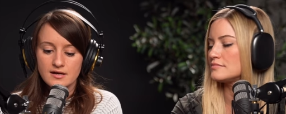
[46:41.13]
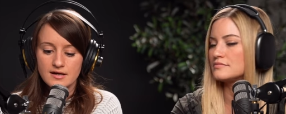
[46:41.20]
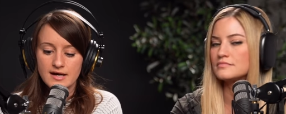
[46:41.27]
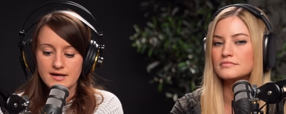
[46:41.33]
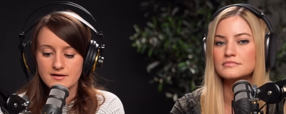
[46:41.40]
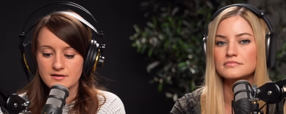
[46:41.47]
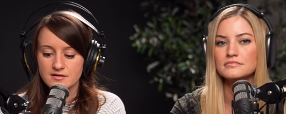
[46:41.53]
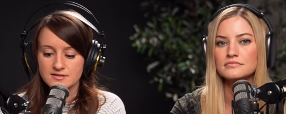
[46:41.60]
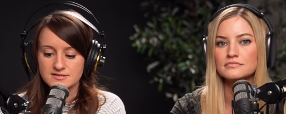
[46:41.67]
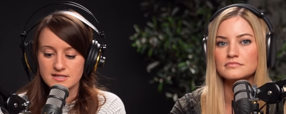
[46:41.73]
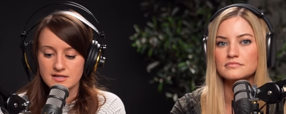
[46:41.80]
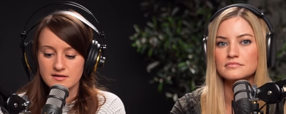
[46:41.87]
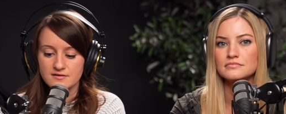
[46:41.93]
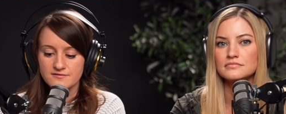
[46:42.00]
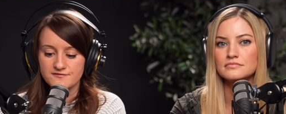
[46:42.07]
Speaker 1: editing all
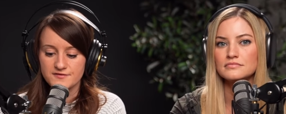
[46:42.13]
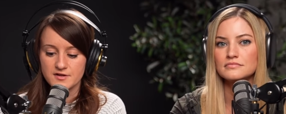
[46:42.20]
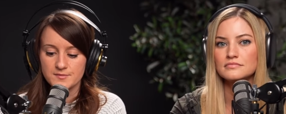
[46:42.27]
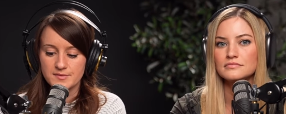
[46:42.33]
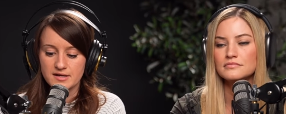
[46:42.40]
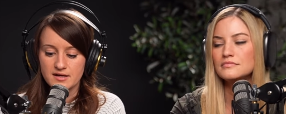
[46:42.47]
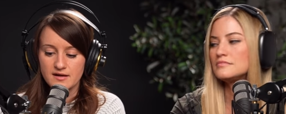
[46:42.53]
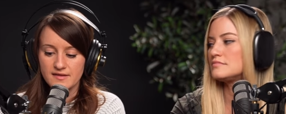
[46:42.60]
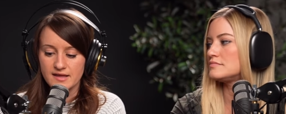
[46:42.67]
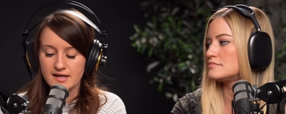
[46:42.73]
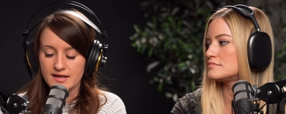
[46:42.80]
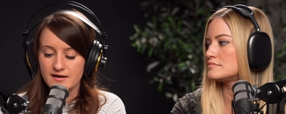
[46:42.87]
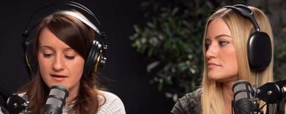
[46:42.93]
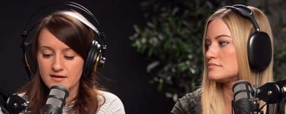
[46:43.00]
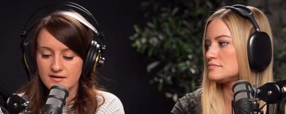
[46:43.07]
day, filming, and then
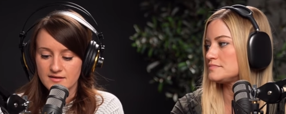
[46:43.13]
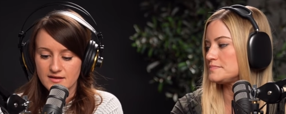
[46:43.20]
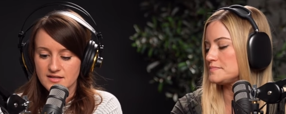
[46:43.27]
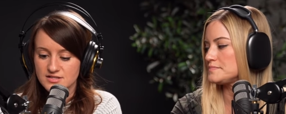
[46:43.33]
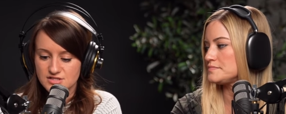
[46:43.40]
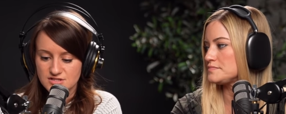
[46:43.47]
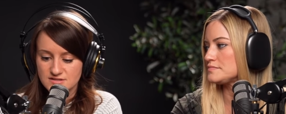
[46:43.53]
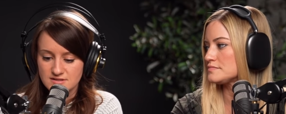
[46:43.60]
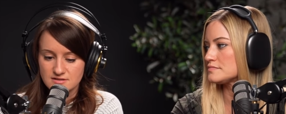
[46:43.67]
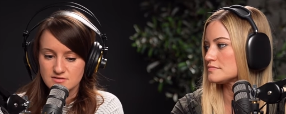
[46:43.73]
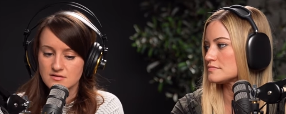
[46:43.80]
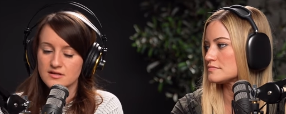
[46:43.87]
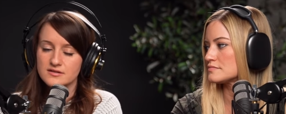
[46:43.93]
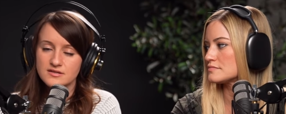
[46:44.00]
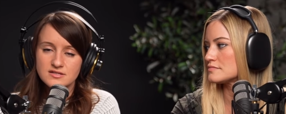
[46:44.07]
editing. Like it's just like
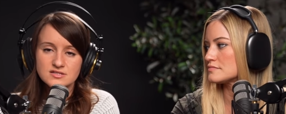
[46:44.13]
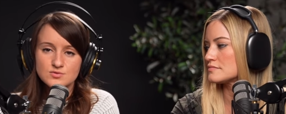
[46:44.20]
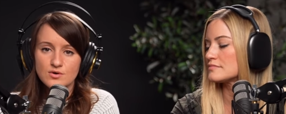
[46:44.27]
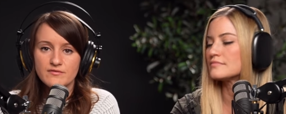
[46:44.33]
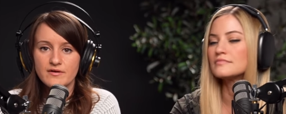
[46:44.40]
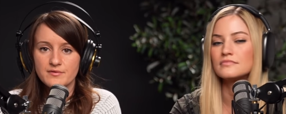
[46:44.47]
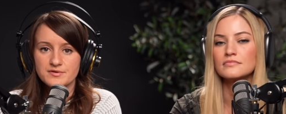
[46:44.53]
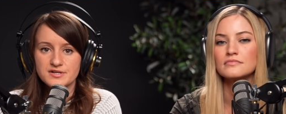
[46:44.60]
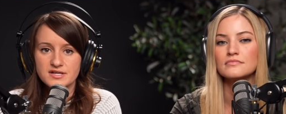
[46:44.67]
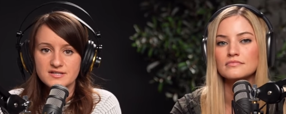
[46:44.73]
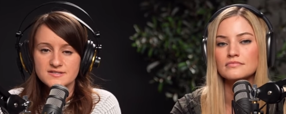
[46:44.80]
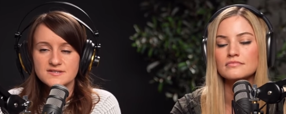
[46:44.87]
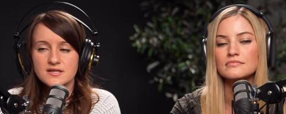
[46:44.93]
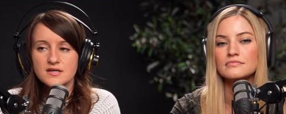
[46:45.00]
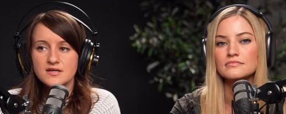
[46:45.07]
at least 12 hour
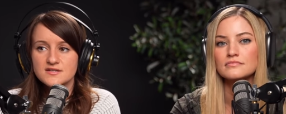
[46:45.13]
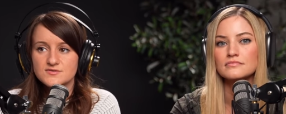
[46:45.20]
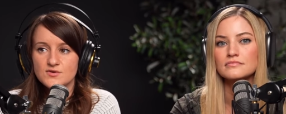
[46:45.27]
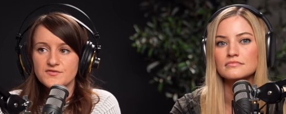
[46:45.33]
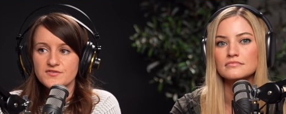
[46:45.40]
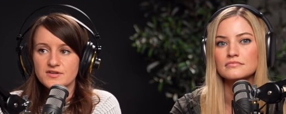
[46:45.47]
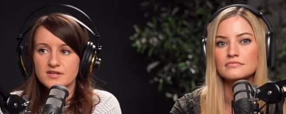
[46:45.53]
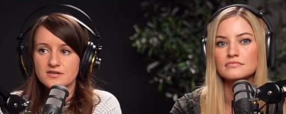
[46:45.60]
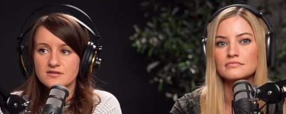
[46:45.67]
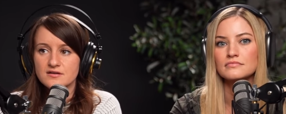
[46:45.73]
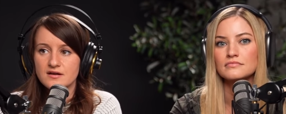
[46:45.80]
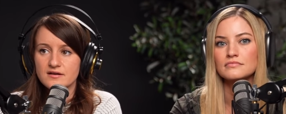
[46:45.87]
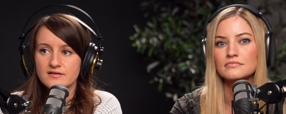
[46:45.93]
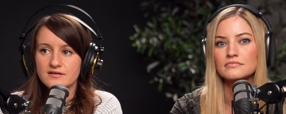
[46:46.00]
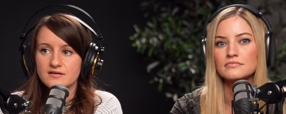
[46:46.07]
days. So I feel like
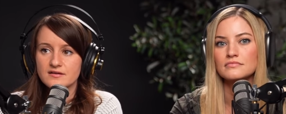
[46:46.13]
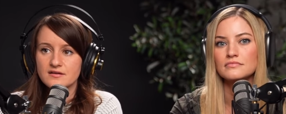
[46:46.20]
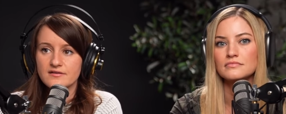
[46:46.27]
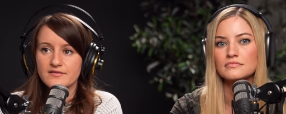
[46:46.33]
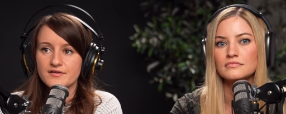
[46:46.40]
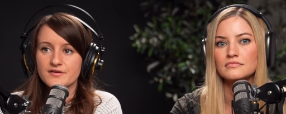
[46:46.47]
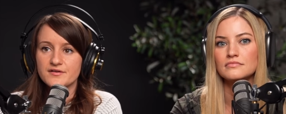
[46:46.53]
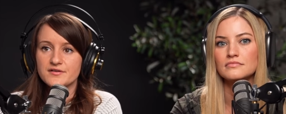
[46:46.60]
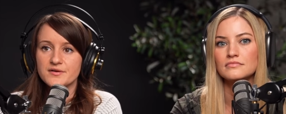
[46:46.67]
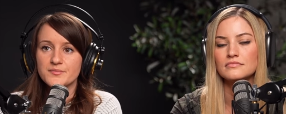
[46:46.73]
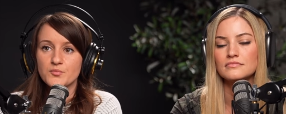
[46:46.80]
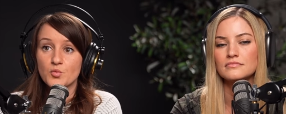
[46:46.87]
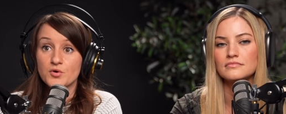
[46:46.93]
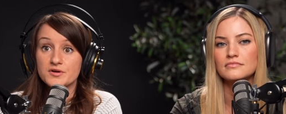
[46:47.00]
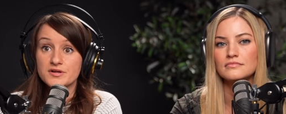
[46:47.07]
I either am
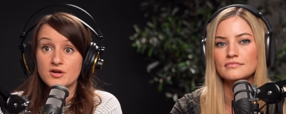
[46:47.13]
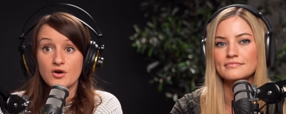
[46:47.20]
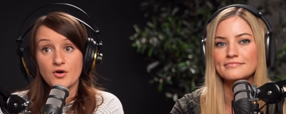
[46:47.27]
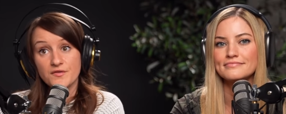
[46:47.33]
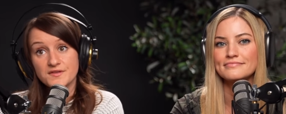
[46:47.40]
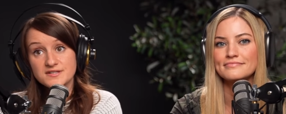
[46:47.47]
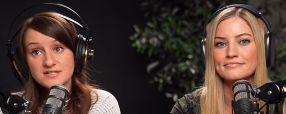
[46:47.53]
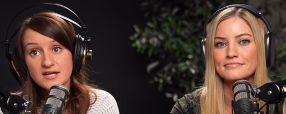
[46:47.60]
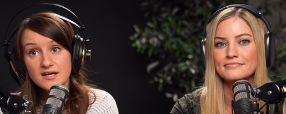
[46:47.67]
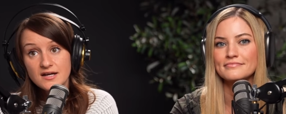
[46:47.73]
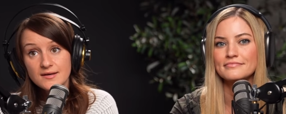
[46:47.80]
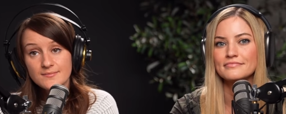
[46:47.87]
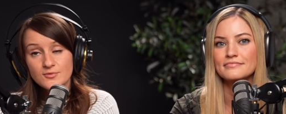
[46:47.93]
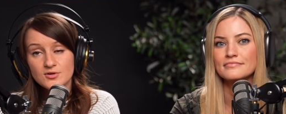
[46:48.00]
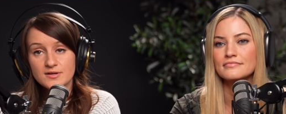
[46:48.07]
working all the
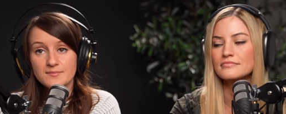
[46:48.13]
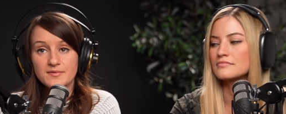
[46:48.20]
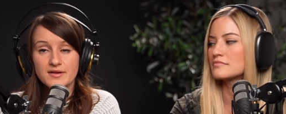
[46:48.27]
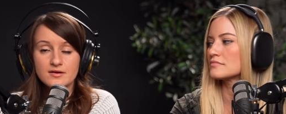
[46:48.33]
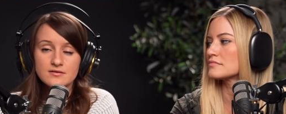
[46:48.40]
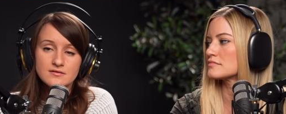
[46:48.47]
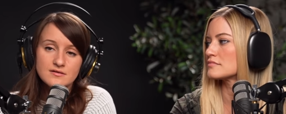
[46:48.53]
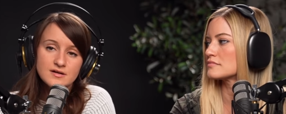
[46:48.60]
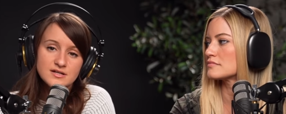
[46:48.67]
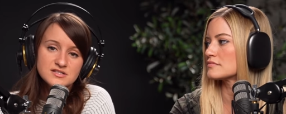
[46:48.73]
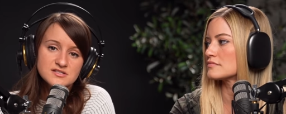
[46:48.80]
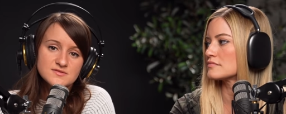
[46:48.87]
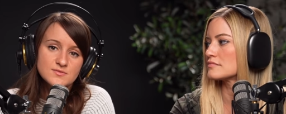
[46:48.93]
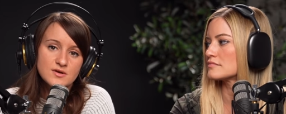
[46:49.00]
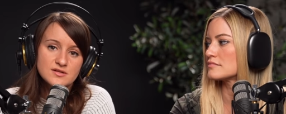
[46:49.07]
time or I'm like, oh, I
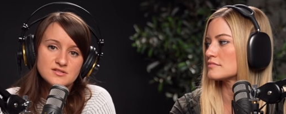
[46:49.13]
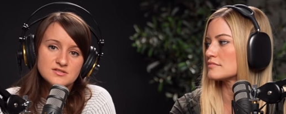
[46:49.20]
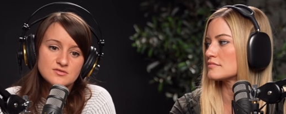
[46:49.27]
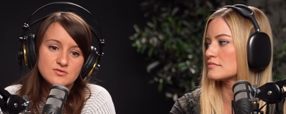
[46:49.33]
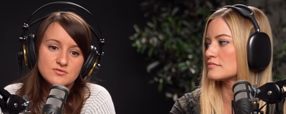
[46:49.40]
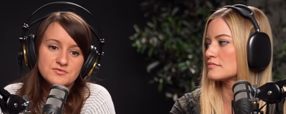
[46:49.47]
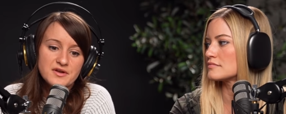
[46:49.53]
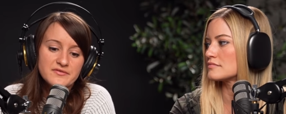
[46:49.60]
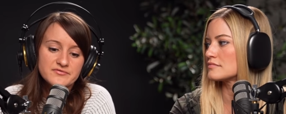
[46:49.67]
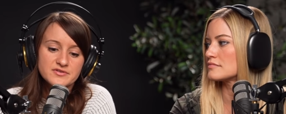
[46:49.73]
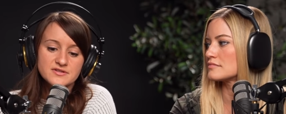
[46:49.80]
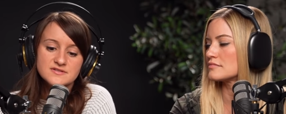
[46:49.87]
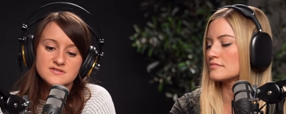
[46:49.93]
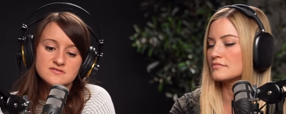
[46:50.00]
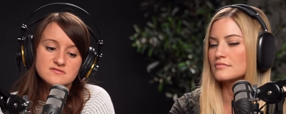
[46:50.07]
just watched a whole
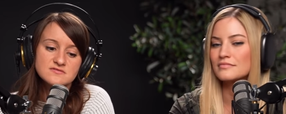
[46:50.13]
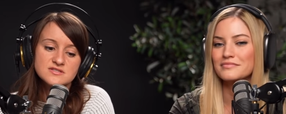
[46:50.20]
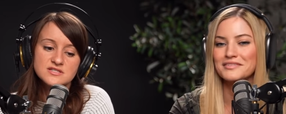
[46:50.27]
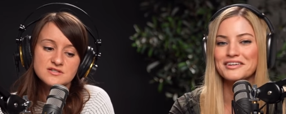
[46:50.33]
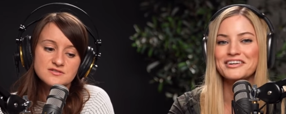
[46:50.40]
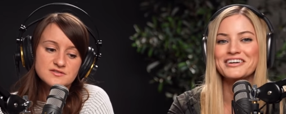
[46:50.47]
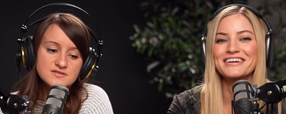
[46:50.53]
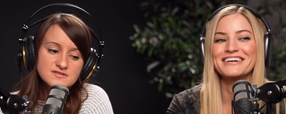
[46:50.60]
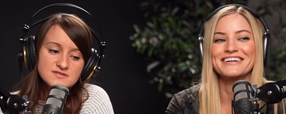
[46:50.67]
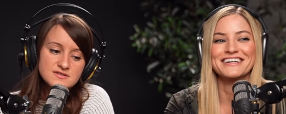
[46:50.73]
Netflix series,